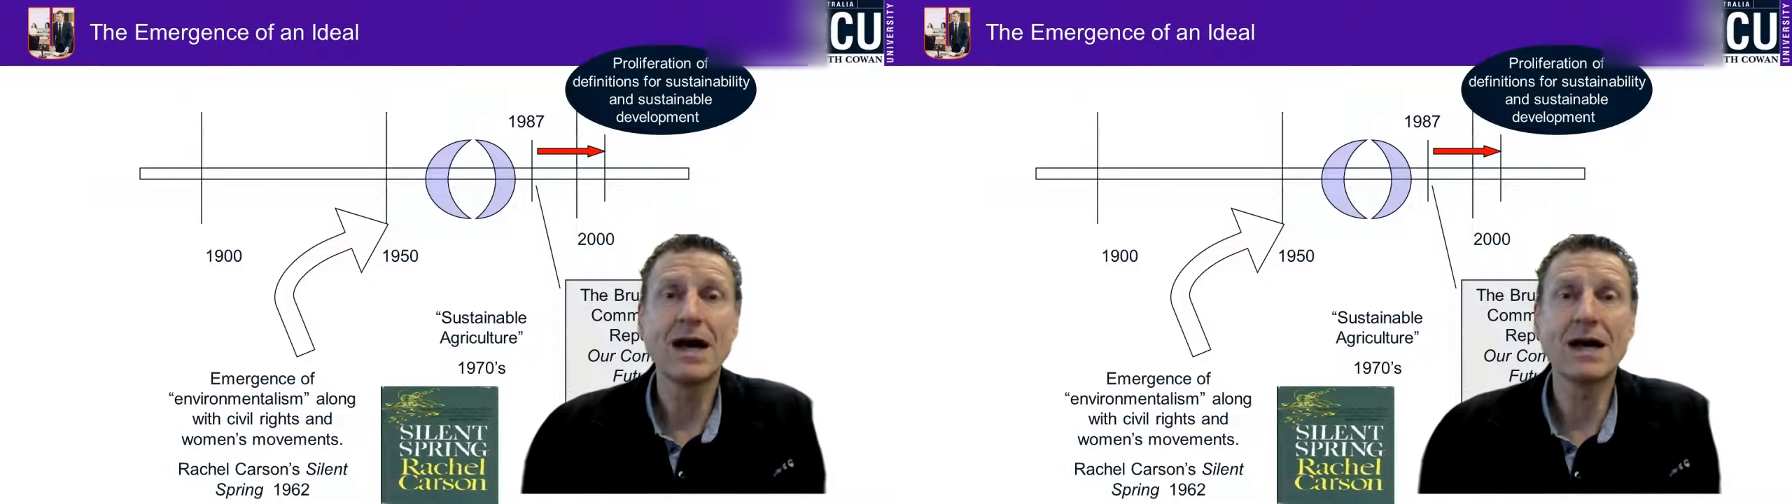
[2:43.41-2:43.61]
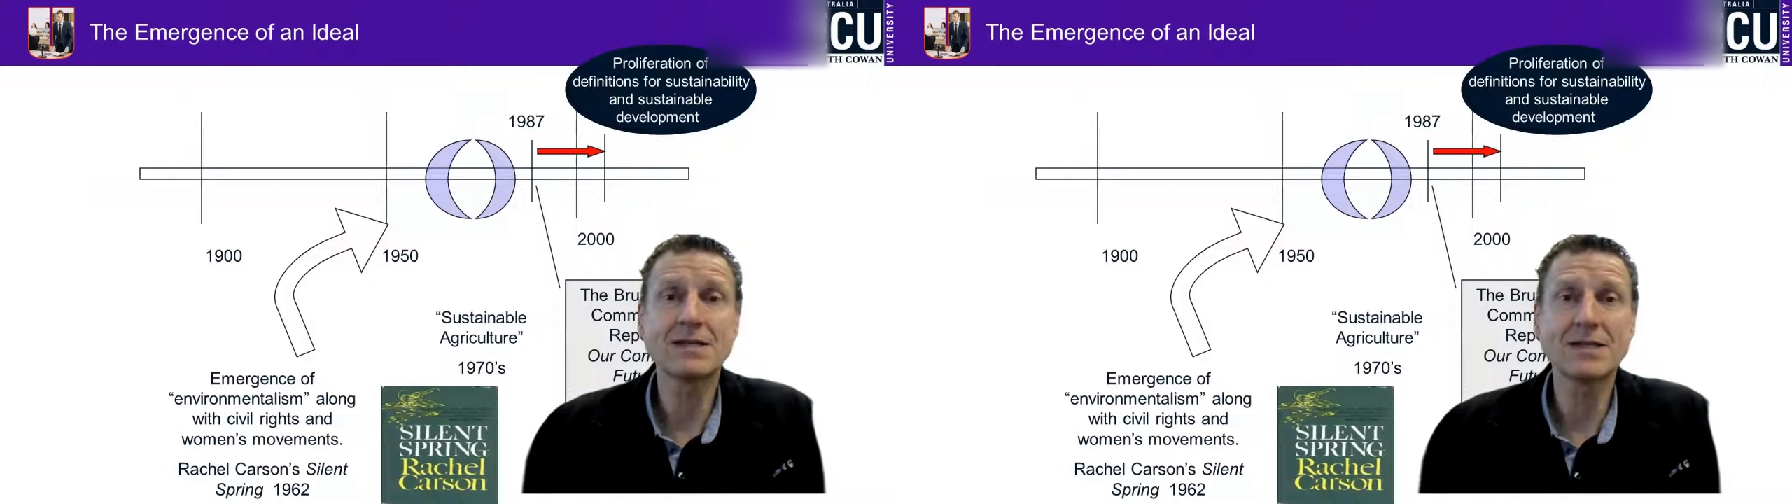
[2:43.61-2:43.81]

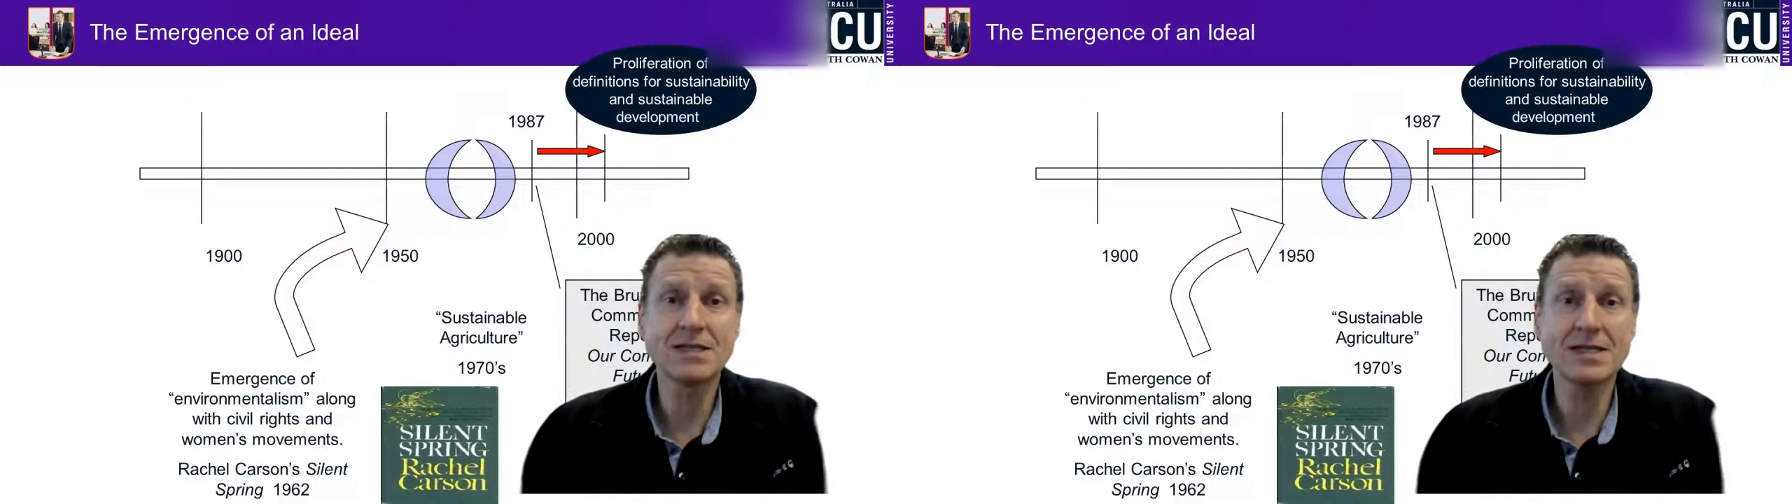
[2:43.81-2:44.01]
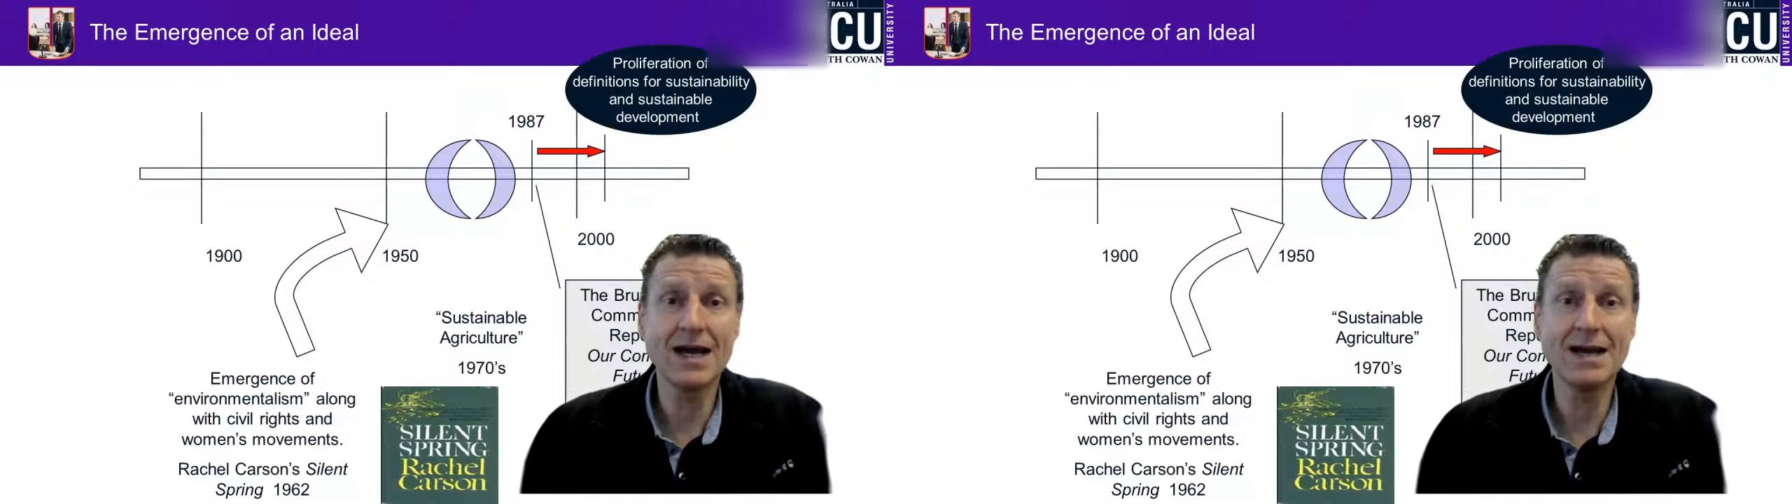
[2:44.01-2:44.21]
a
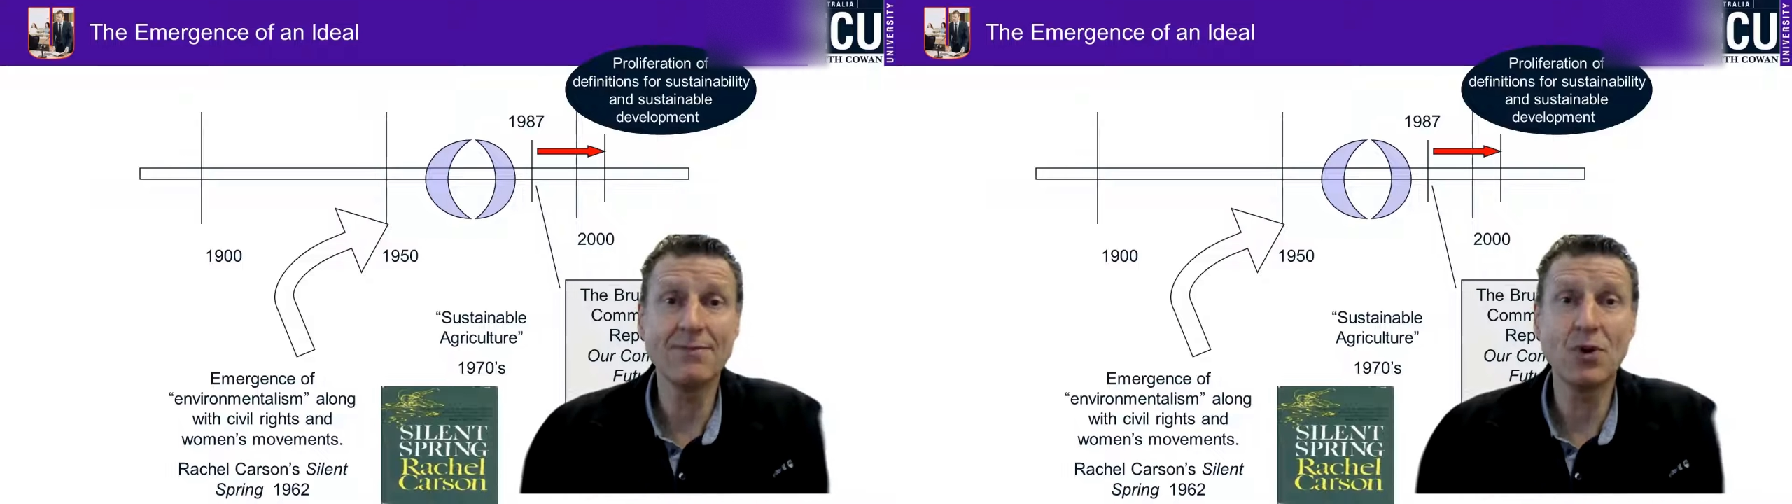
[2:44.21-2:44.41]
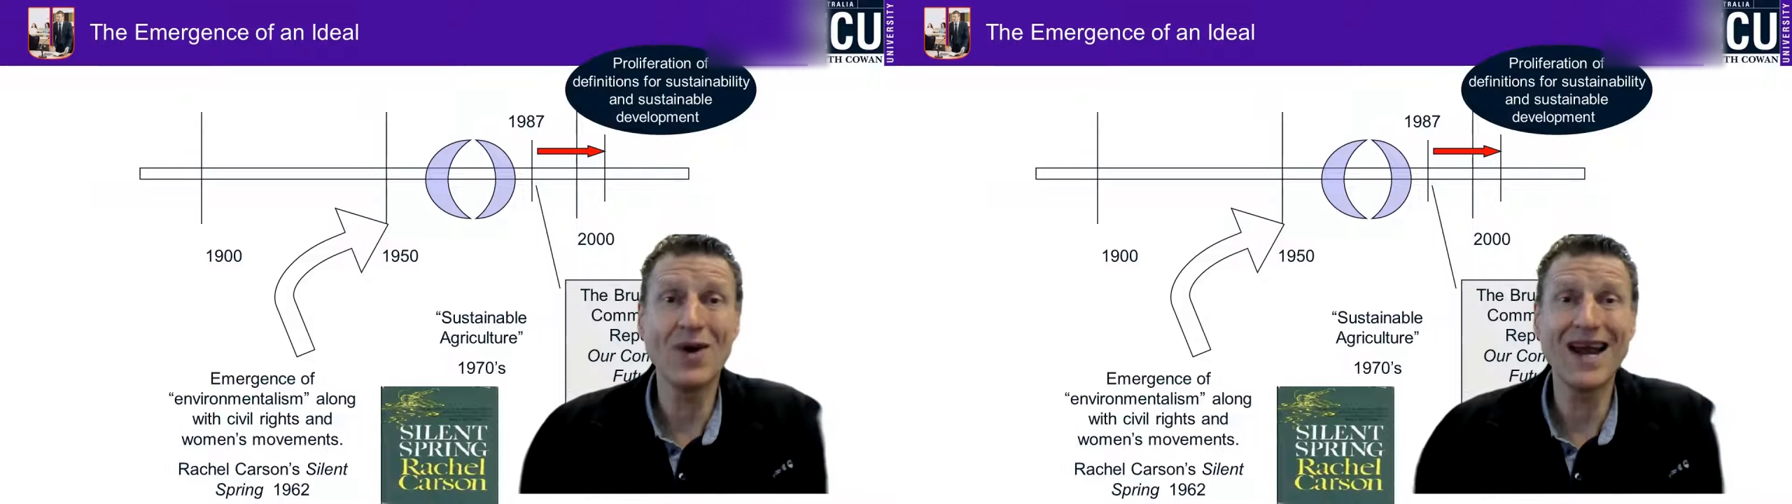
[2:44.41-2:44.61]

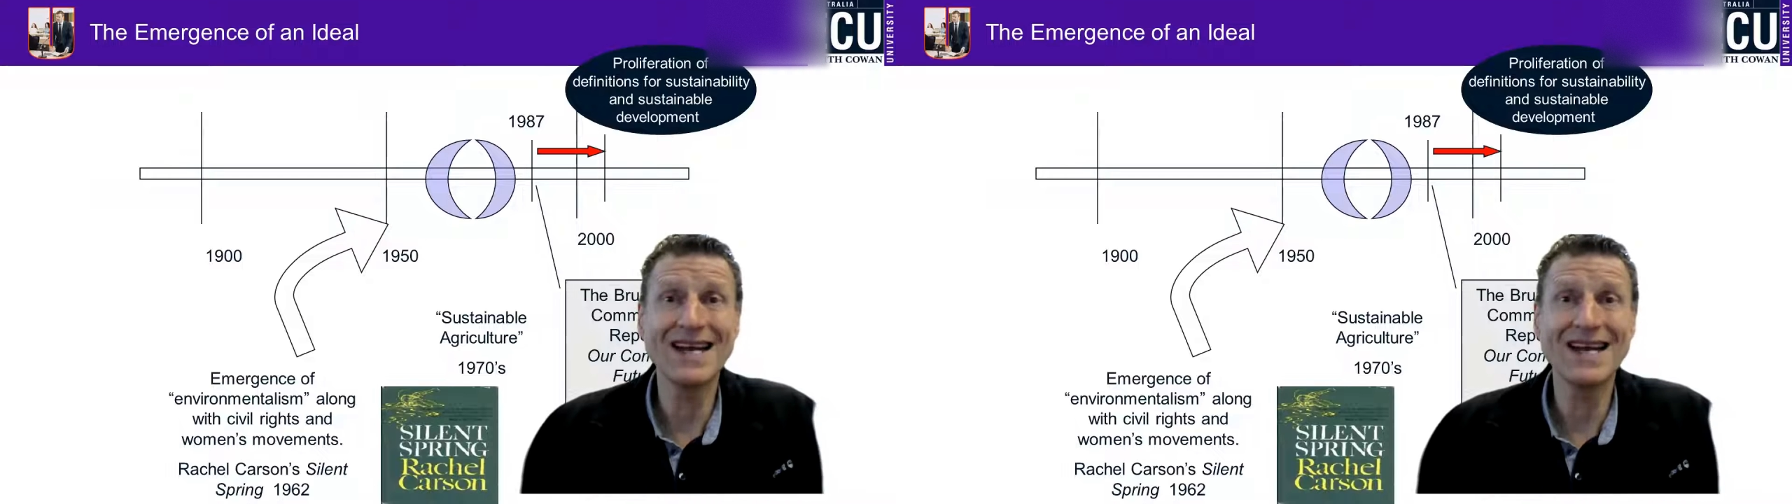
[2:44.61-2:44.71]
sustainable